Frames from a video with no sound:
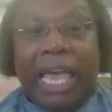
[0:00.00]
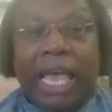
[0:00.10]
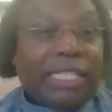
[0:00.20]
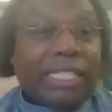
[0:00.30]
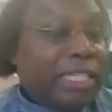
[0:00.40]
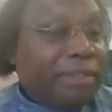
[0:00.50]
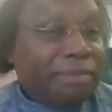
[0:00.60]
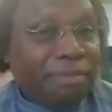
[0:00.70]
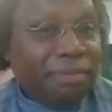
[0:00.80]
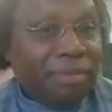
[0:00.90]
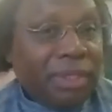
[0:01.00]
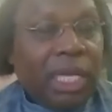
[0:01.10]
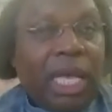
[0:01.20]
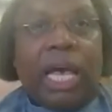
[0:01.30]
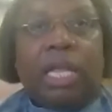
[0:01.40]
in a casket.
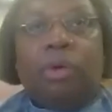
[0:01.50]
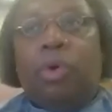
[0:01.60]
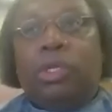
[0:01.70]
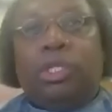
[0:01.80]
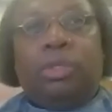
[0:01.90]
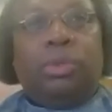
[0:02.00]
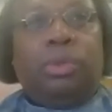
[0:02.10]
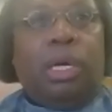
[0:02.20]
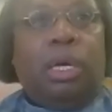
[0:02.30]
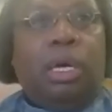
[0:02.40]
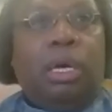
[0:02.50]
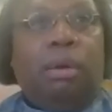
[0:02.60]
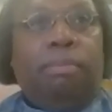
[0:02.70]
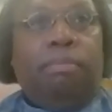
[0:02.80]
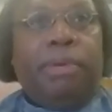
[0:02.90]
I don't want to
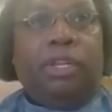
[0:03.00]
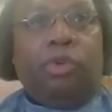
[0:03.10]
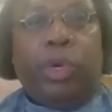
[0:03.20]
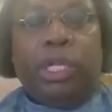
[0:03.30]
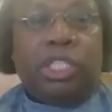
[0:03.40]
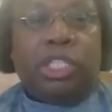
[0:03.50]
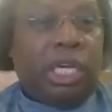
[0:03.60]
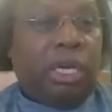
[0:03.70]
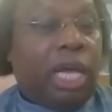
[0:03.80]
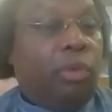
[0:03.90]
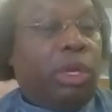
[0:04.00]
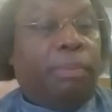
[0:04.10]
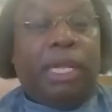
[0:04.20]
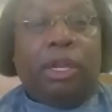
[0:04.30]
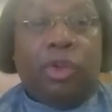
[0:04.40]
be in a wheelchair. I don't
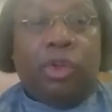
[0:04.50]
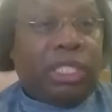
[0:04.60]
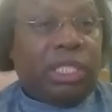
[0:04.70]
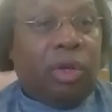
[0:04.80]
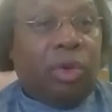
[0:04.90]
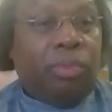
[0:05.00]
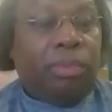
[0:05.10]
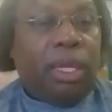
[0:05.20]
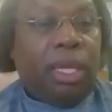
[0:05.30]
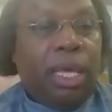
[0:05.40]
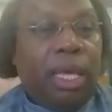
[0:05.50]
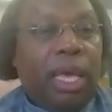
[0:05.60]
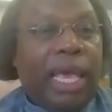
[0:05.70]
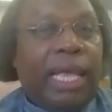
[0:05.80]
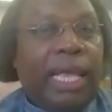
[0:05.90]
want to be in a nursing home.
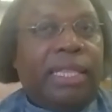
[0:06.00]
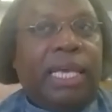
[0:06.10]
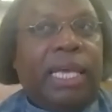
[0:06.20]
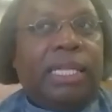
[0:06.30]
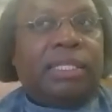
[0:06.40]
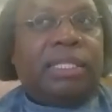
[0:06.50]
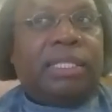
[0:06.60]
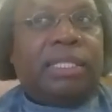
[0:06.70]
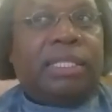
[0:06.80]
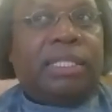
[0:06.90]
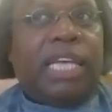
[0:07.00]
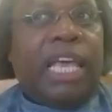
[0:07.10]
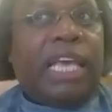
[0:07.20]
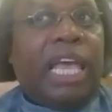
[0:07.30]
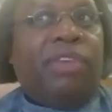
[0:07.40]
And then
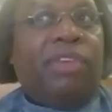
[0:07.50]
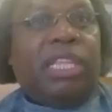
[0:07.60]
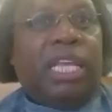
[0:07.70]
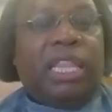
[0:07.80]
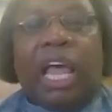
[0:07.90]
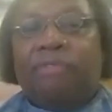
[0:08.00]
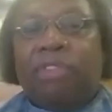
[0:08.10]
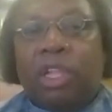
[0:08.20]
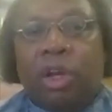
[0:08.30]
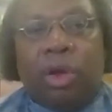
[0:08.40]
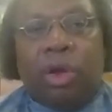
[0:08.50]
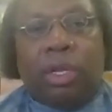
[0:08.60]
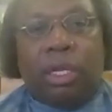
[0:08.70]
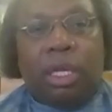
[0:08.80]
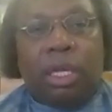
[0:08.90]
take everything that I've
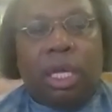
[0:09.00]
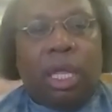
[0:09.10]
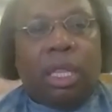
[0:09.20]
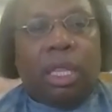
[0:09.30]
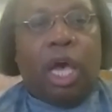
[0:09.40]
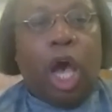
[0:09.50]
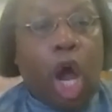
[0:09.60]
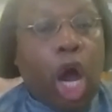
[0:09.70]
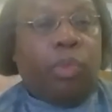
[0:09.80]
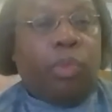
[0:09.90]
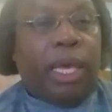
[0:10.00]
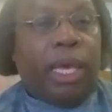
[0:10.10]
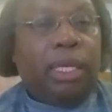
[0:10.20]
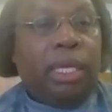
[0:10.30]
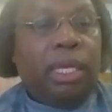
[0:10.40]
learned the hard
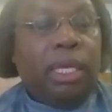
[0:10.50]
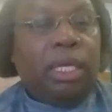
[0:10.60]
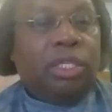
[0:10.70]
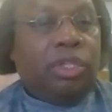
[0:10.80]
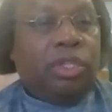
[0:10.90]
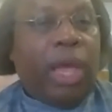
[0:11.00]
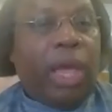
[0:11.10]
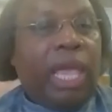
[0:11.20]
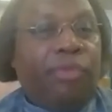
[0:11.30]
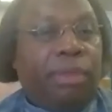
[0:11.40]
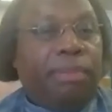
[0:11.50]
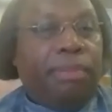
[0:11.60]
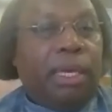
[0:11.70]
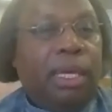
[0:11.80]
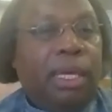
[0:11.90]
way to the grave with
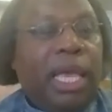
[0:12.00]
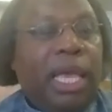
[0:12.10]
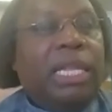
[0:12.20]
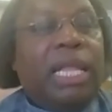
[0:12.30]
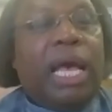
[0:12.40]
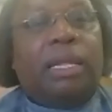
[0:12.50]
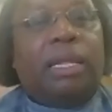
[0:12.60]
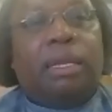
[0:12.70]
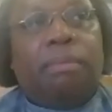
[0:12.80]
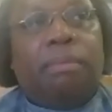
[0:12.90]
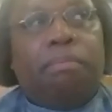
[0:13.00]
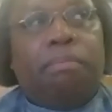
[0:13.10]
me and not